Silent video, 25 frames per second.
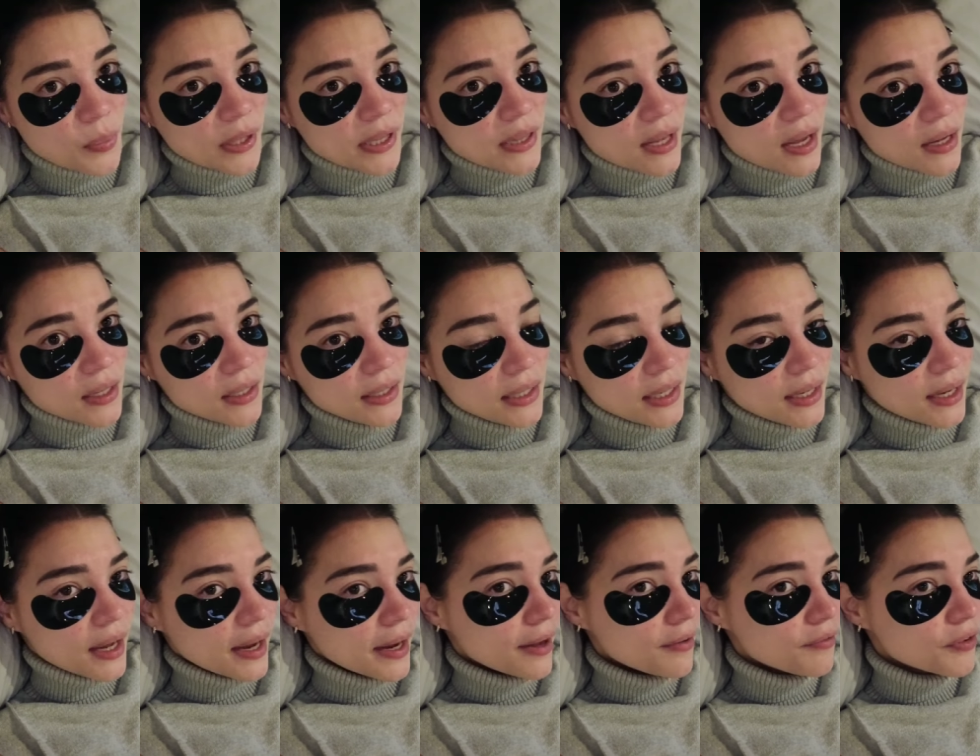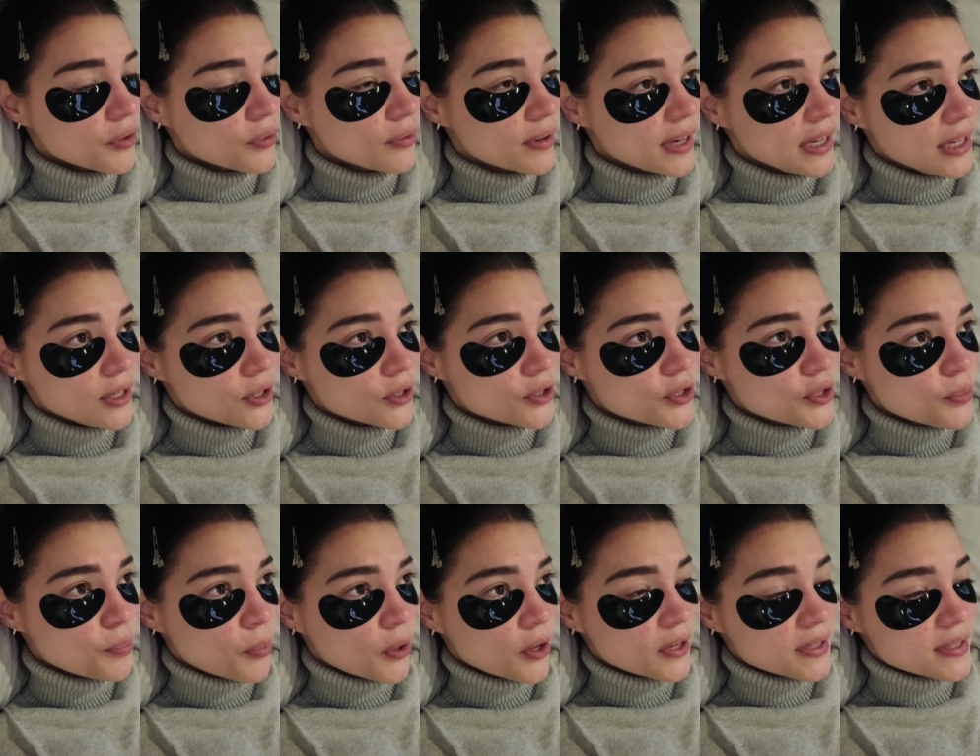But luckily, I have a really
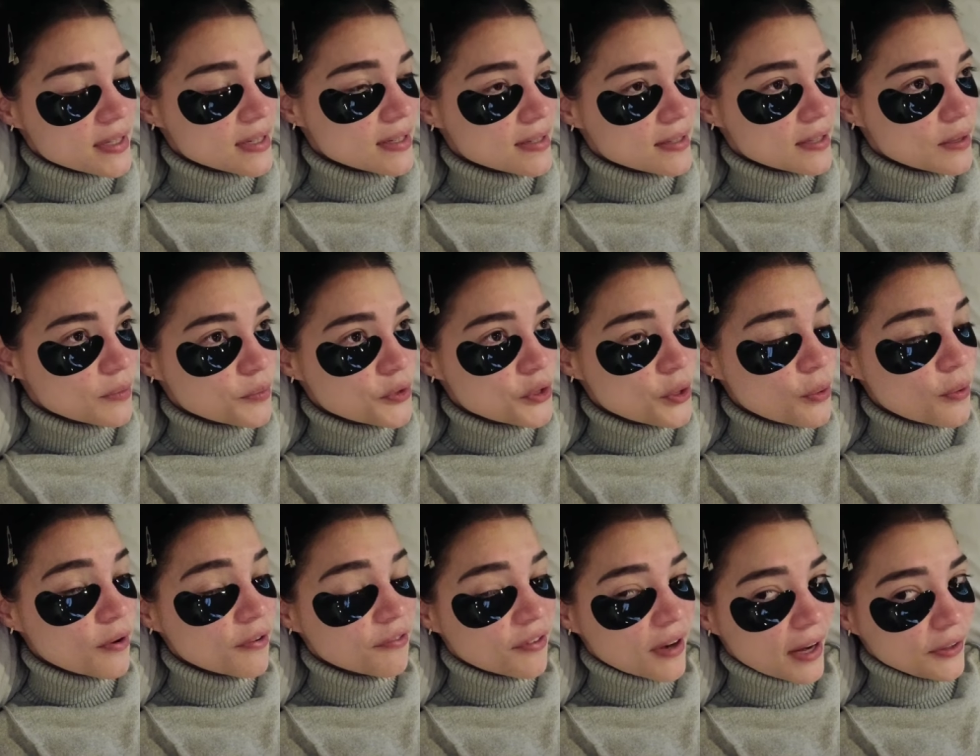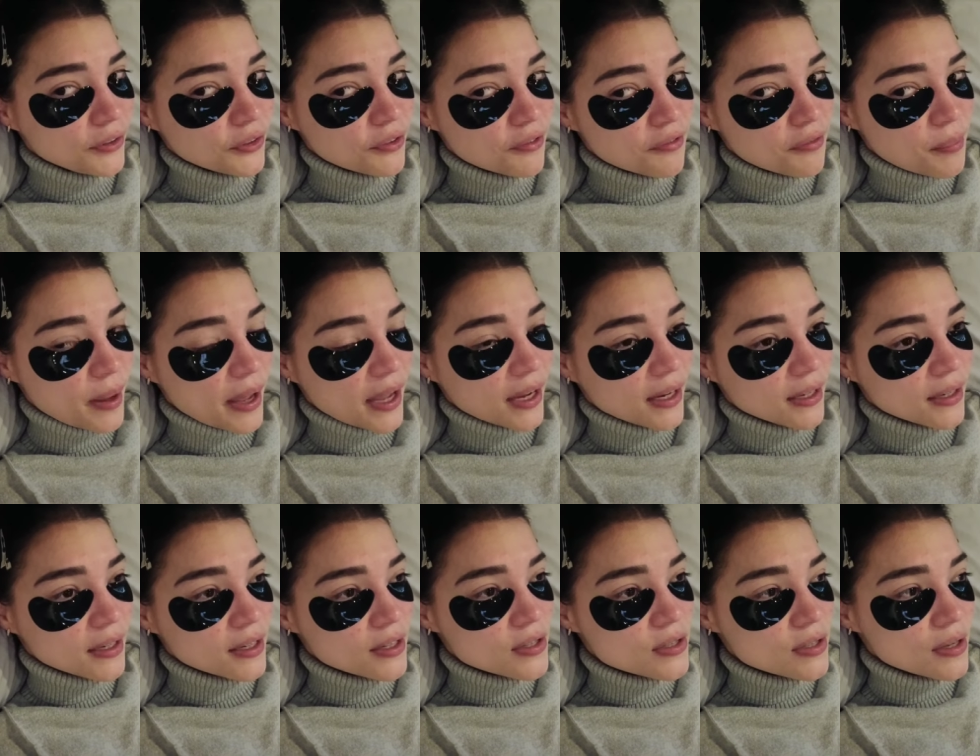good support system, so a friend of
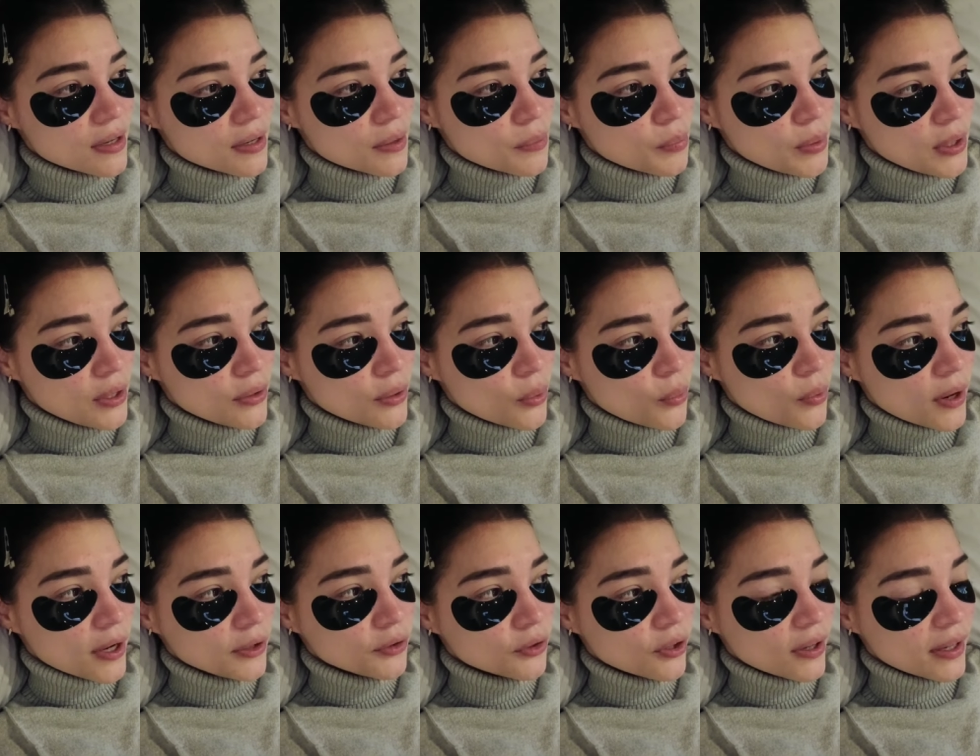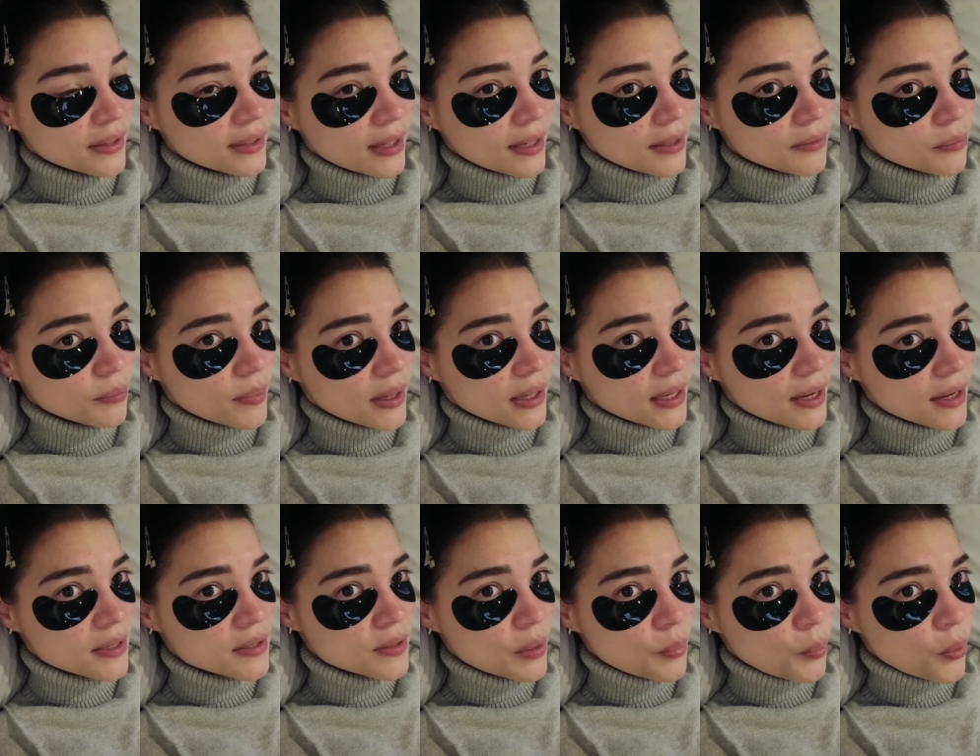mine is gonna be the one to attend
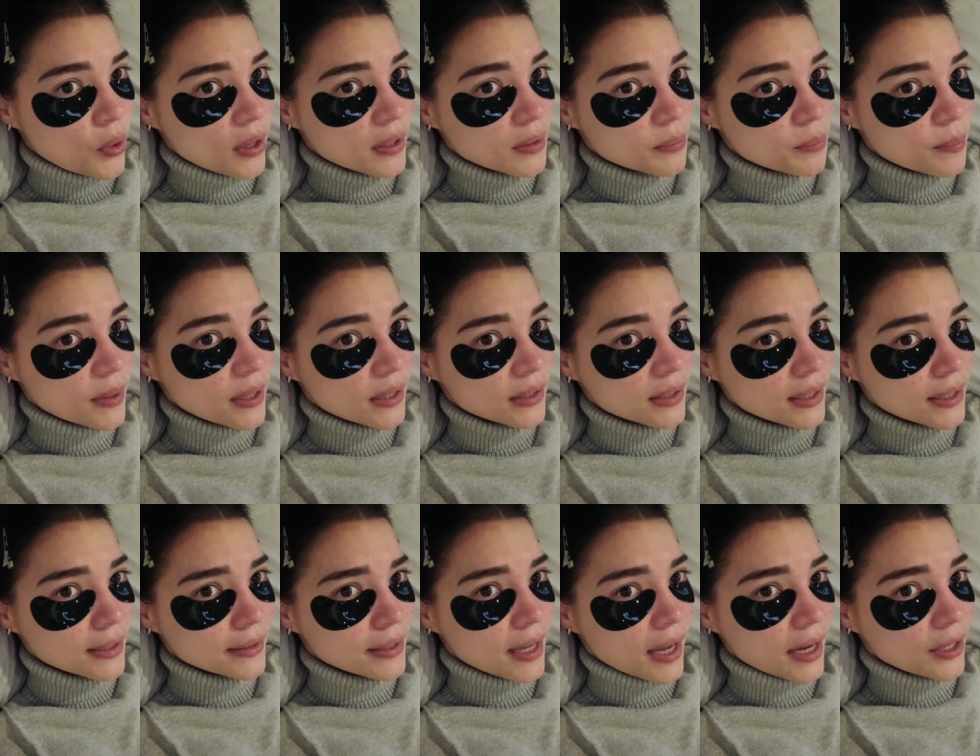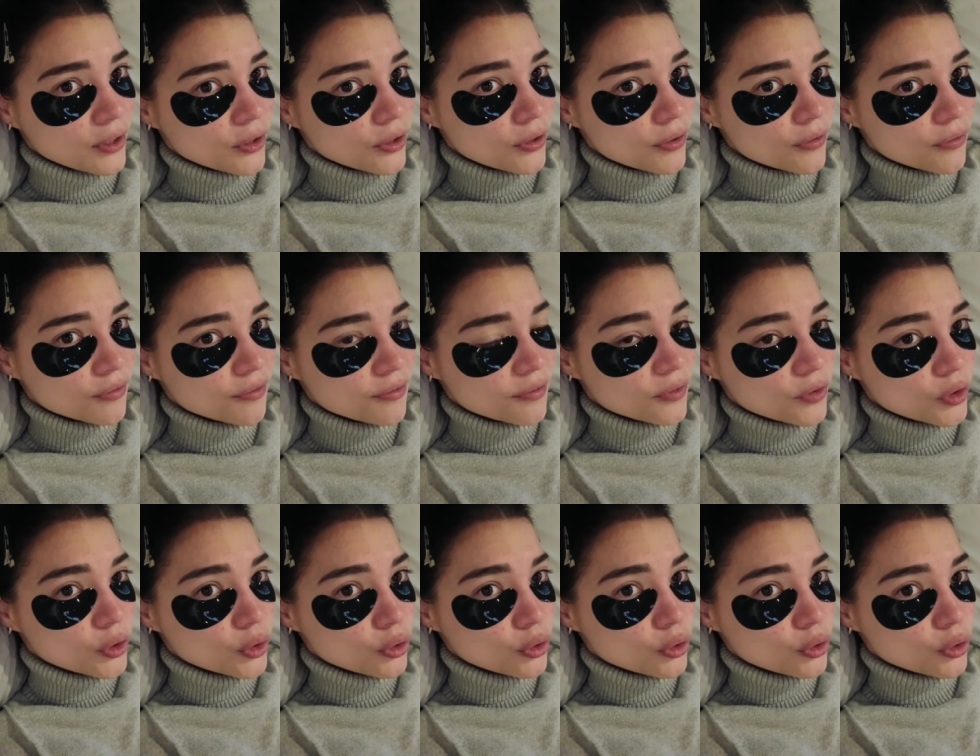my next appointment and kind of